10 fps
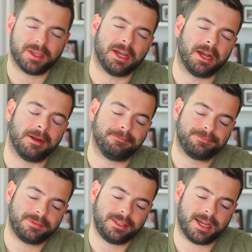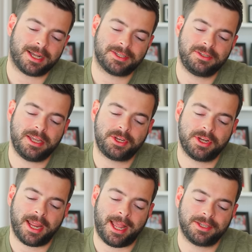Um, the
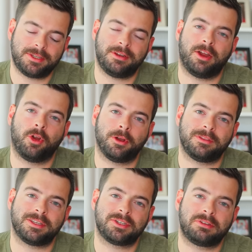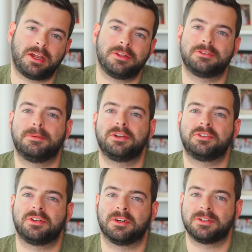oxidation hasn't hurt this style as much
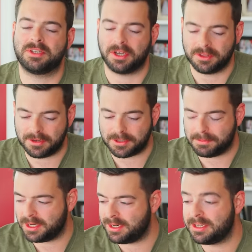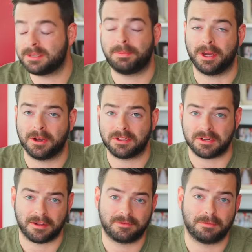as it hurts others, but it is apparent
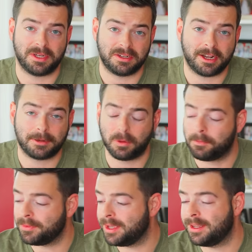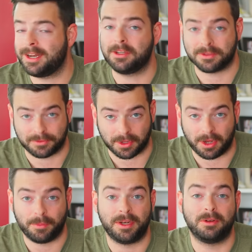enough to be detectable, and that is a
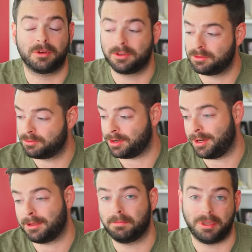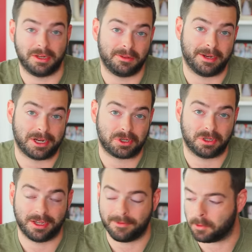flaw when you're trying to compete at the
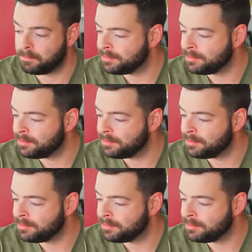national level.